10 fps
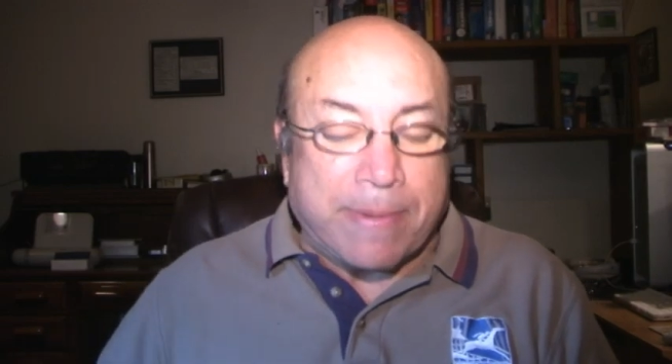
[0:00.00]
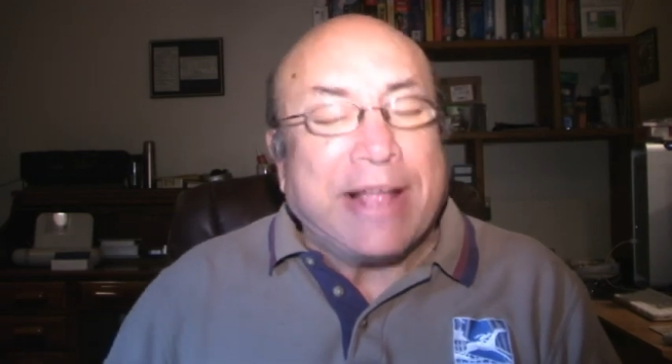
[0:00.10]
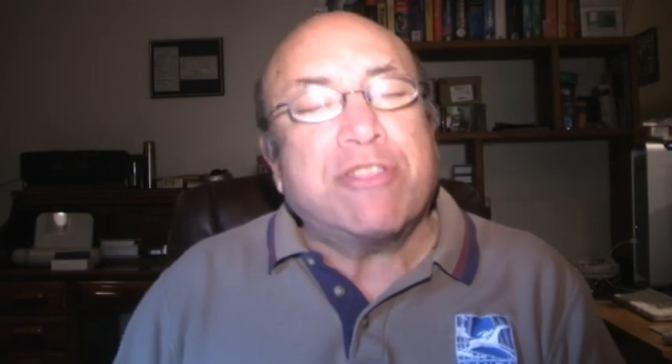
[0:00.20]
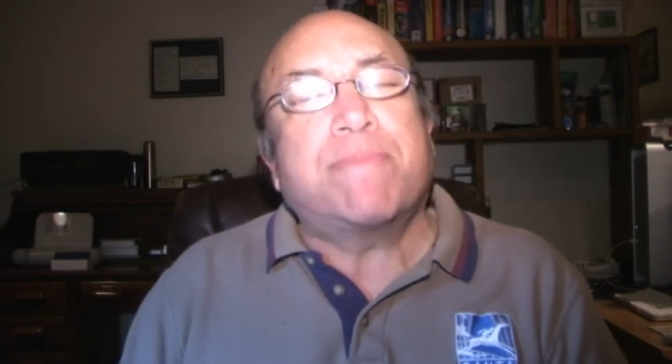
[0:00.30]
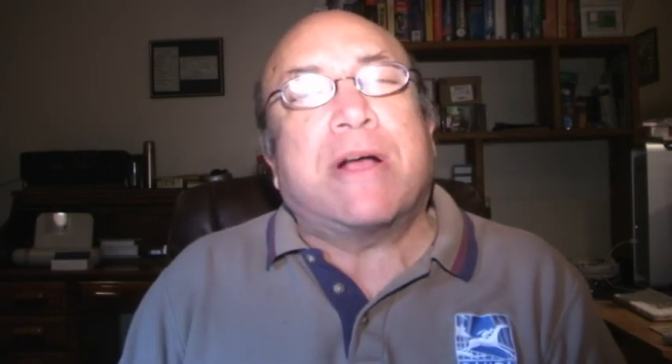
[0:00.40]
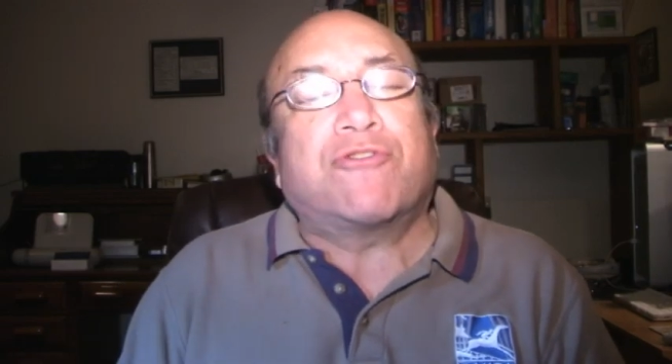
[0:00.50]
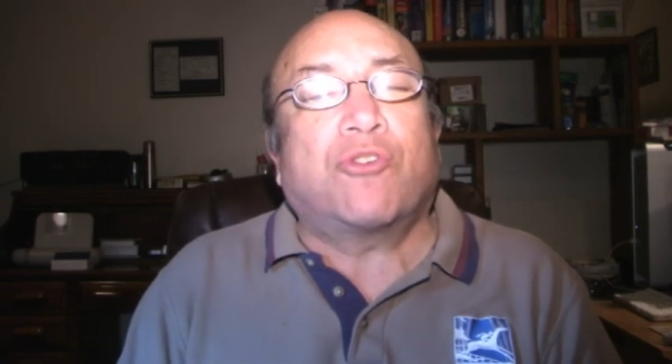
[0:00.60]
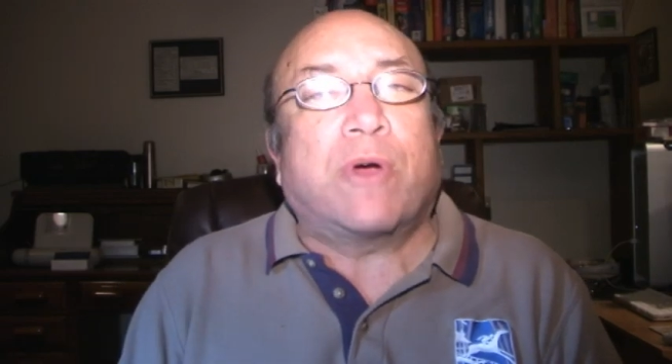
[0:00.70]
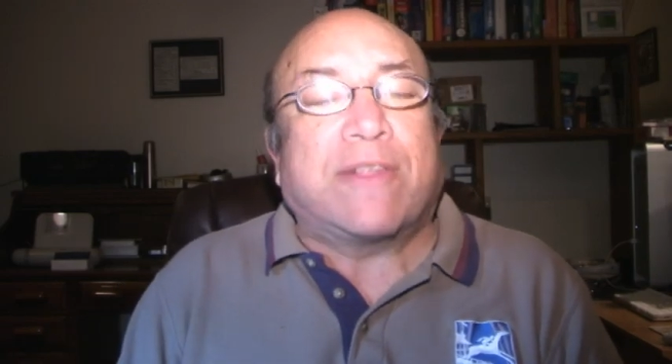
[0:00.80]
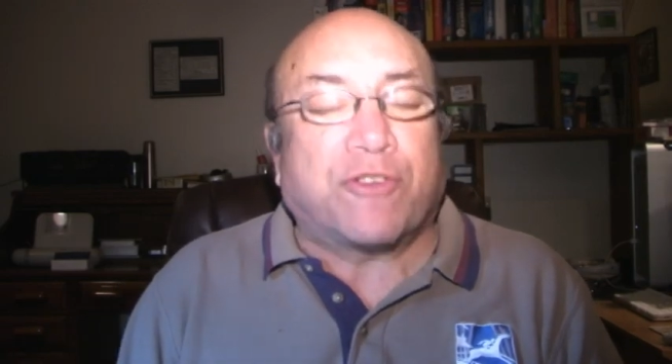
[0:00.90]
Maiden
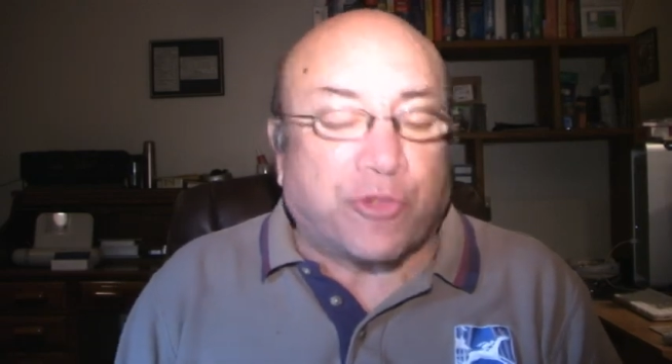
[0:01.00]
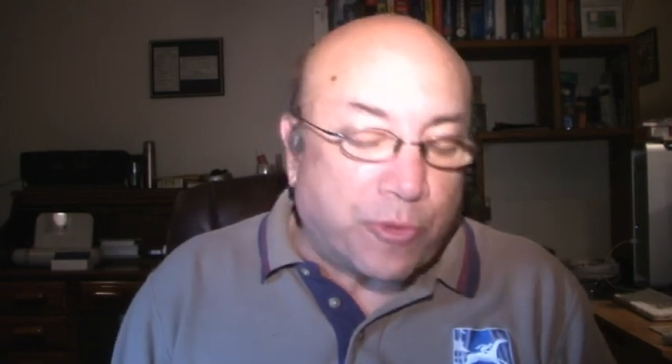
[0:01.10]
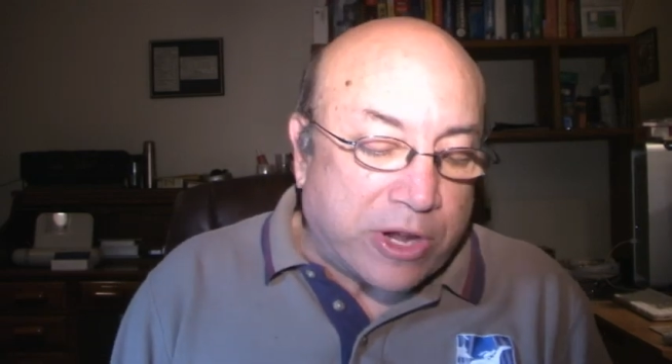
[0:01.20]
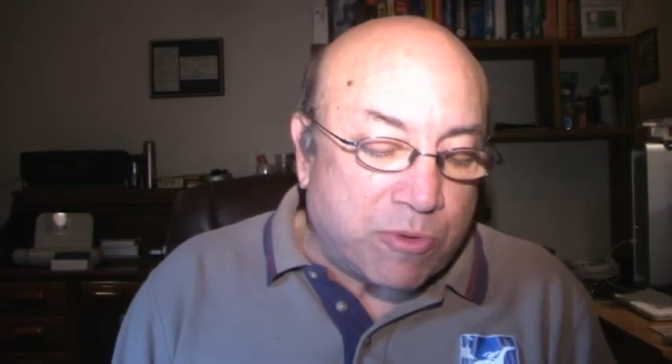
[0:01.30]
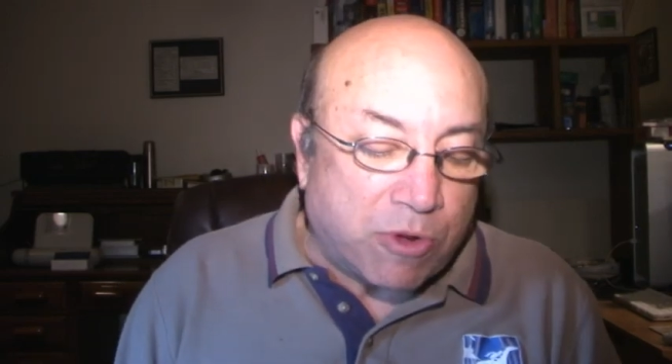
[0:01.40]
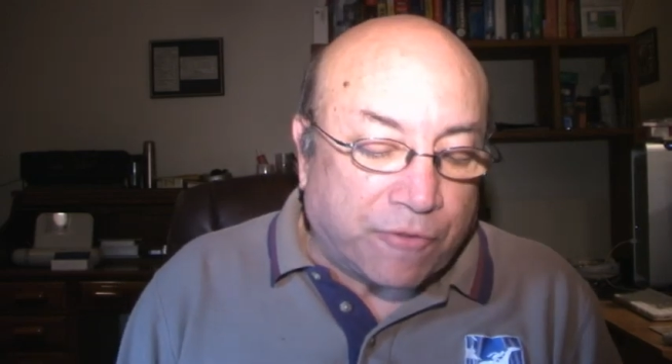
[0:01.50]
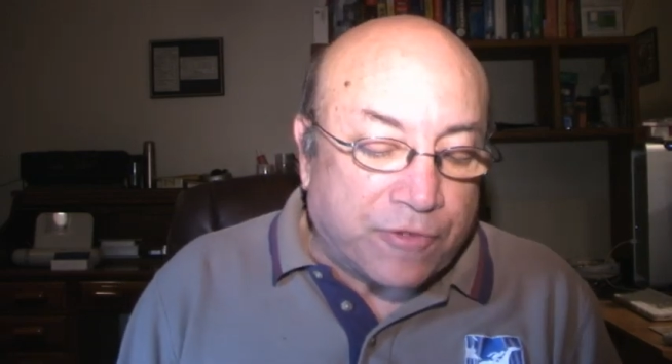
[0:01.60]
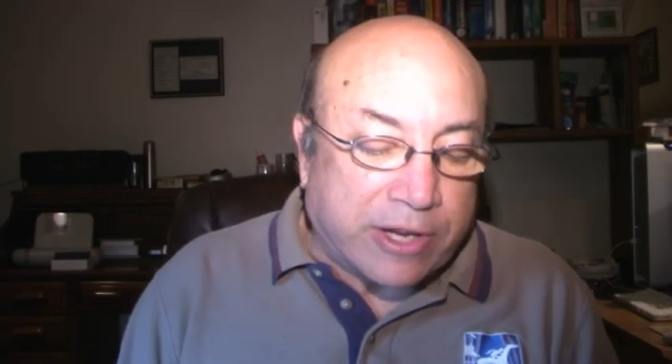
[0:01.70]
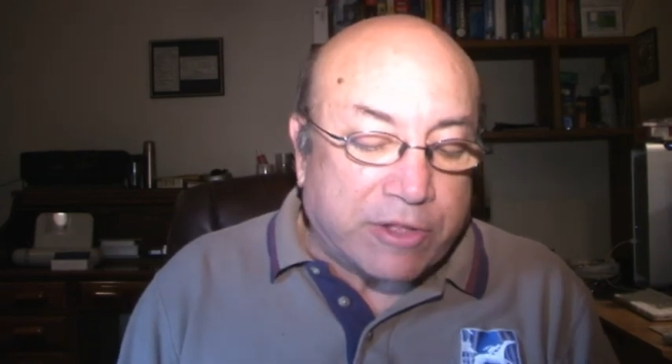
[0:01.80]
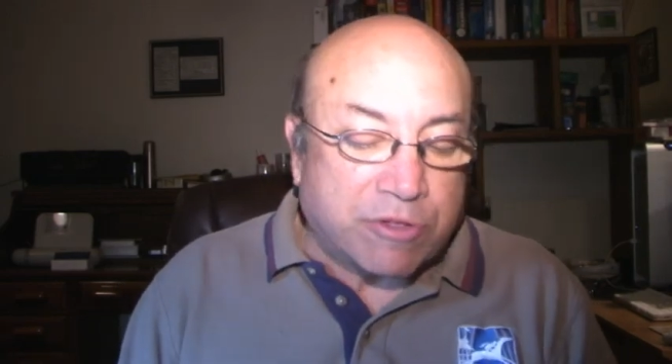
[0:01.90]
special weight for 3-year-old
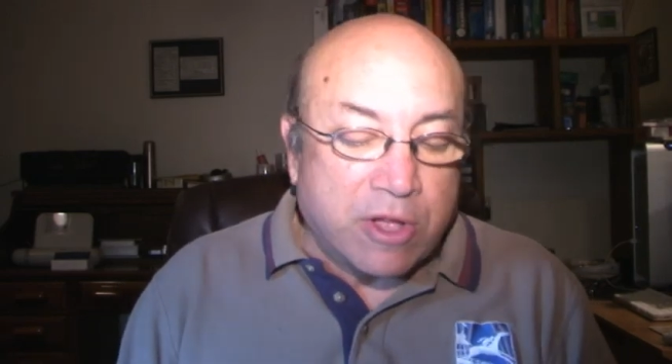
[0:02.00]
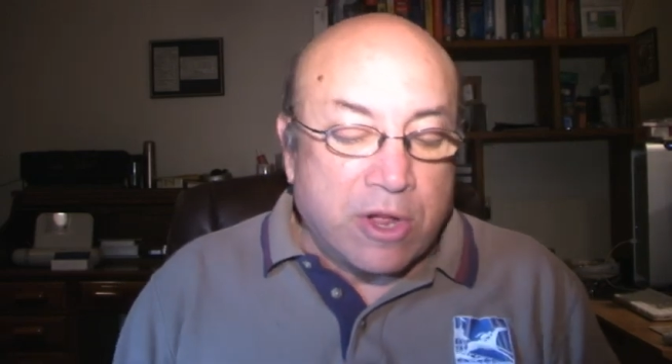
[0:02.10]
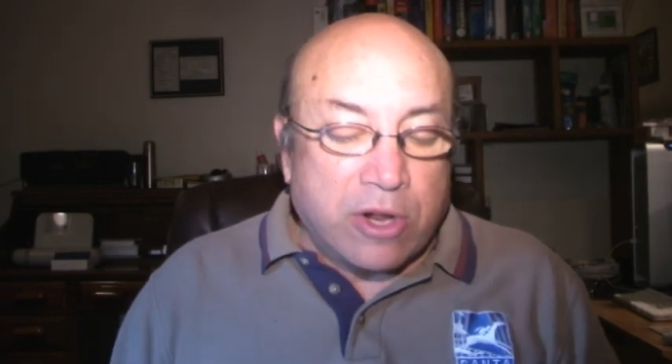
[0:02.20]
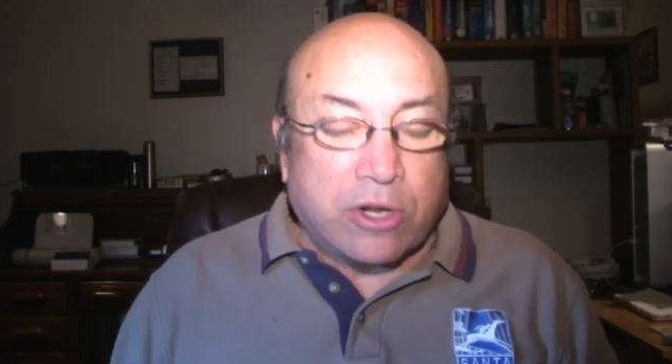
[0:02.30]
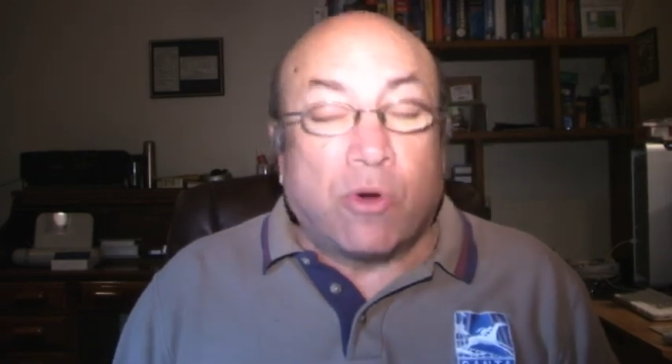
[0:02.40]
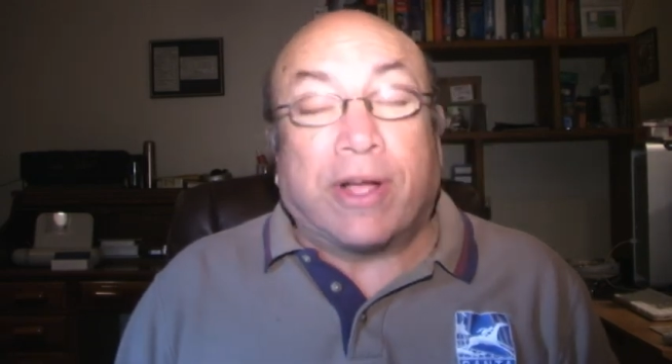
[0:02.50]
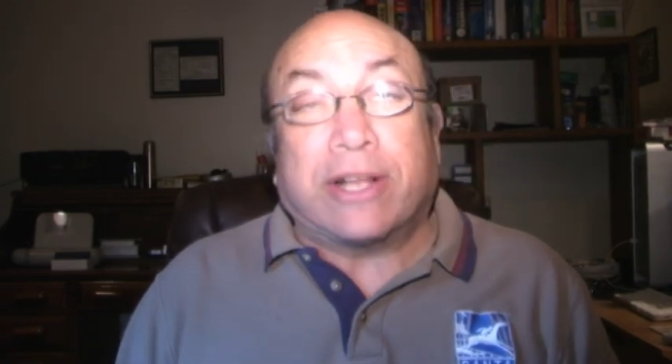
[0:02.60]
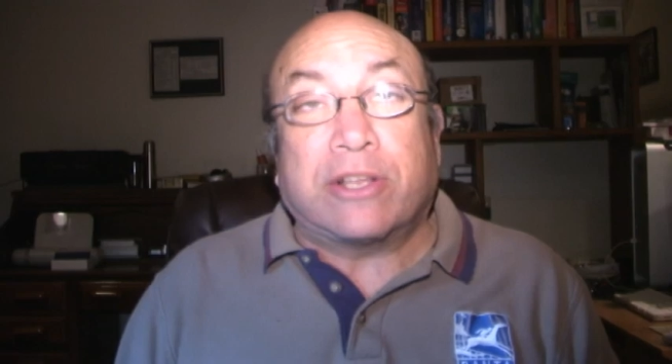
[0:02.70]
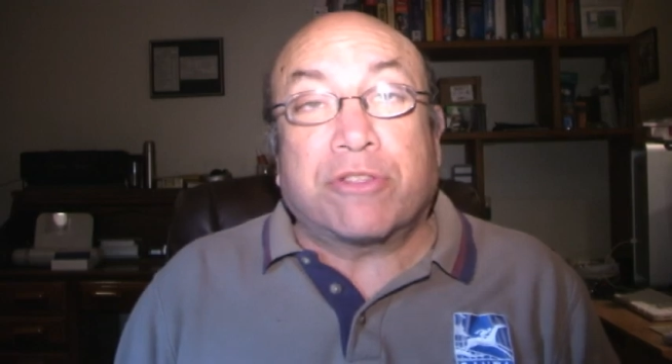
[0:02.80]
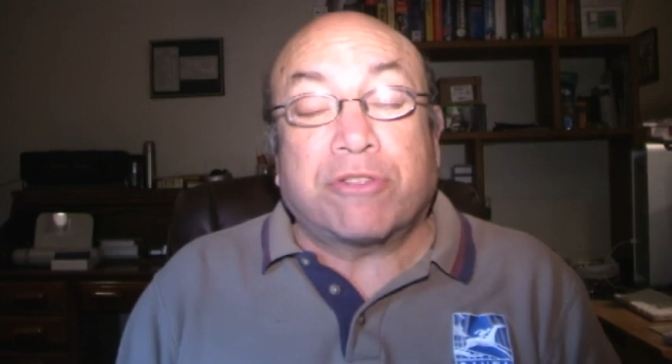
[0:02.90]
fillies, going
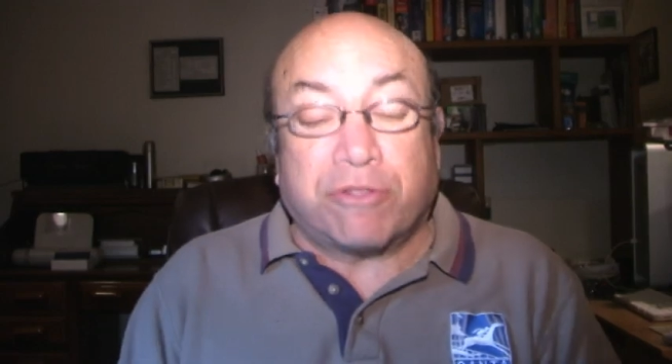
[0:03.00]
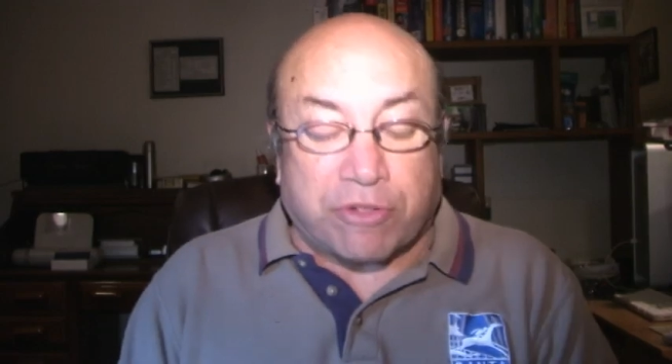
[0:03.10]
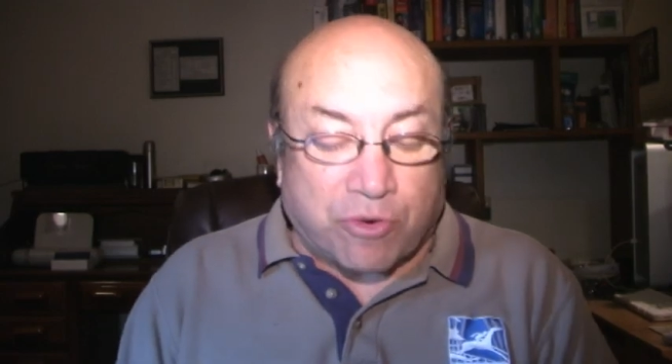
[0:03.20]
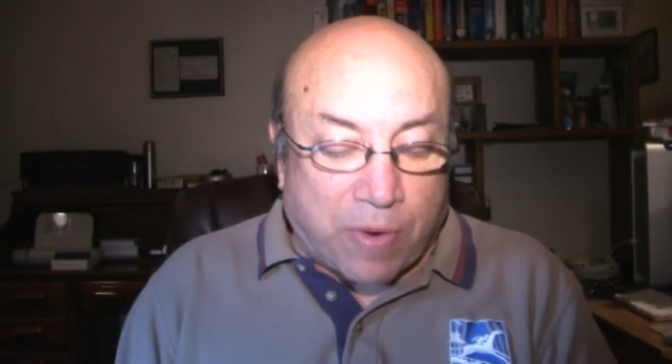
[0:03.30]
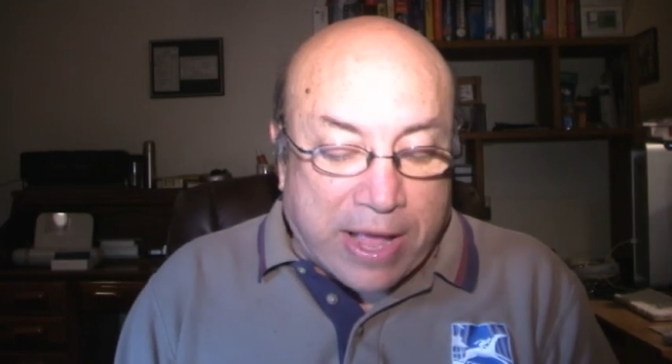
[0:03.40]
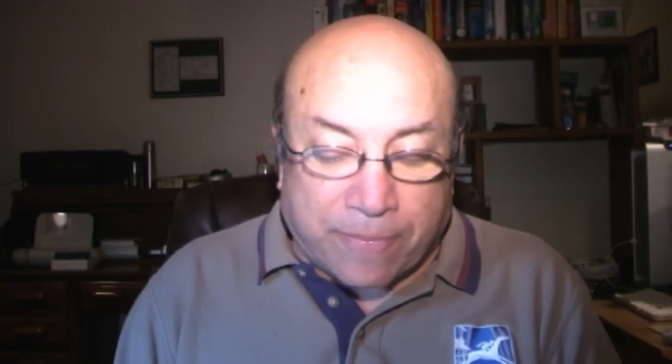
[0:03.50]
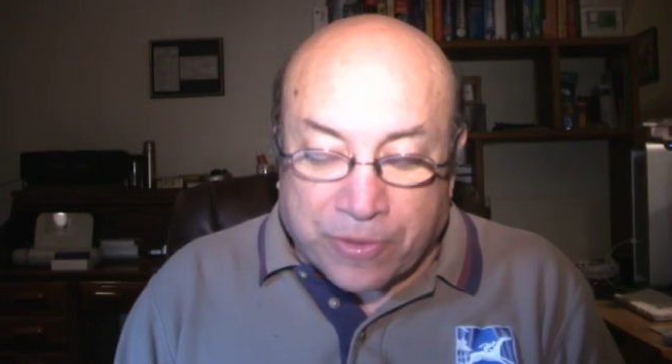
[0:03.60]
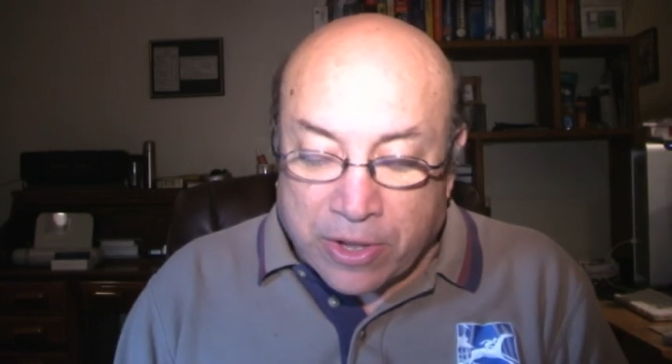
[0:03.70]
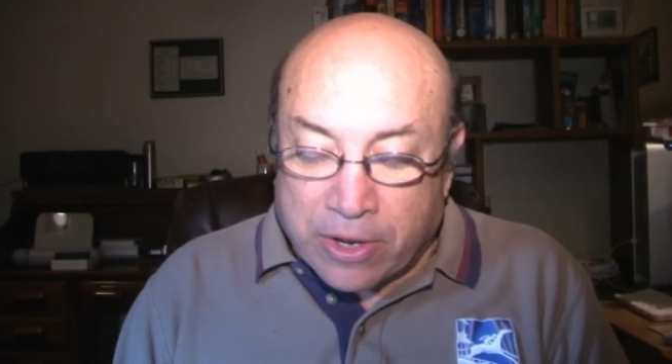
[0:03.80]
a distance to ground.